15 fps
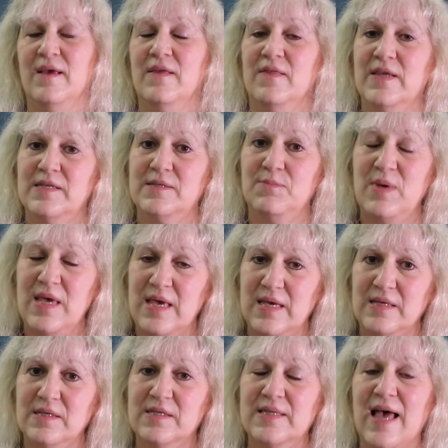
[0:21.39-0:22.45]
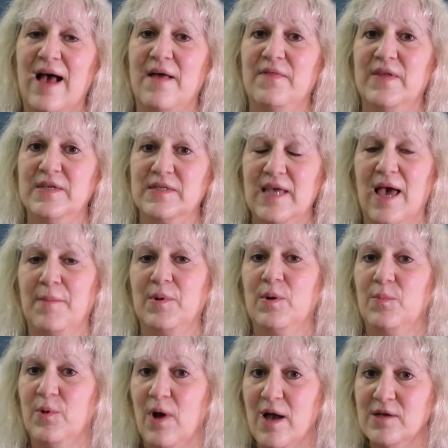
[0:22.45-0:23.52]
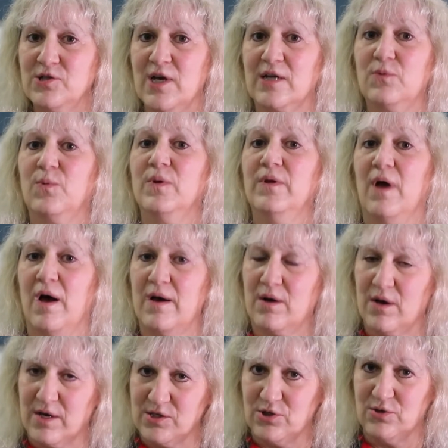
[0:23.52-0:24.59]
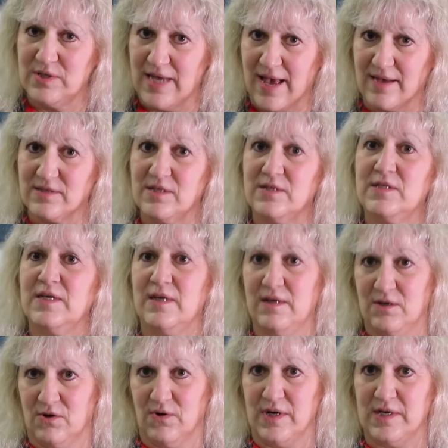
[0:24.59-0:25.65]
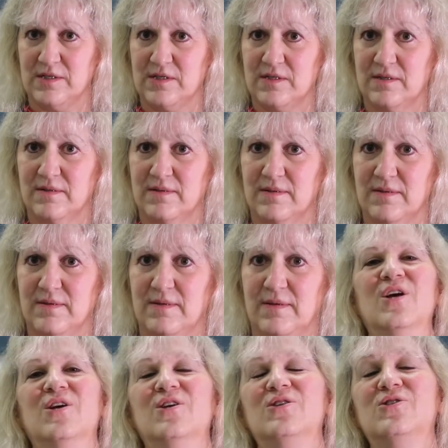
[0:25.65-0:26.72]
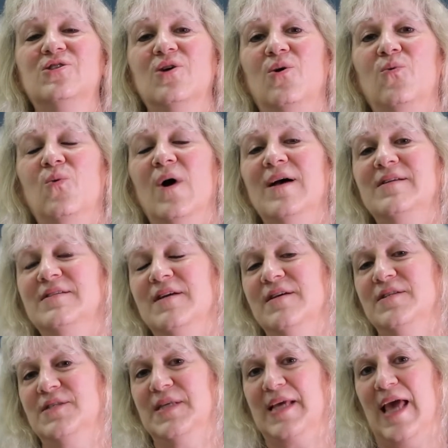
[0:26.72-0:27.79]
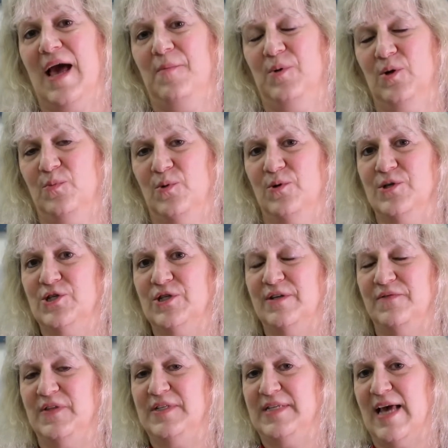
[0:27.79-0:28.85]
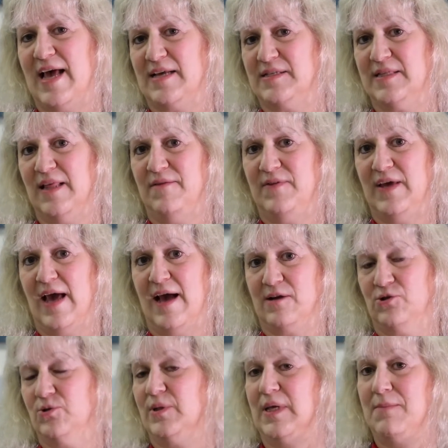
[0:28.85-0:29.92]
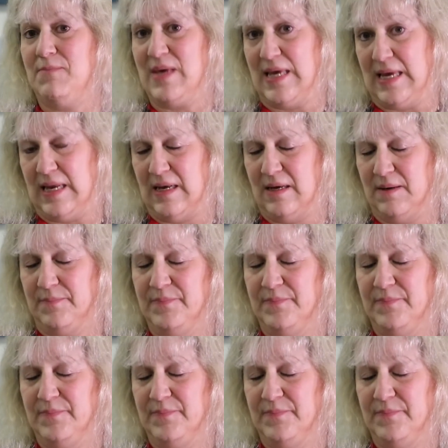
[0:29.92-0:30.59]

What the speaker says: This means that this capital project will not cause your taxes to increase. So what does the capital portion of the tax levy actually mean?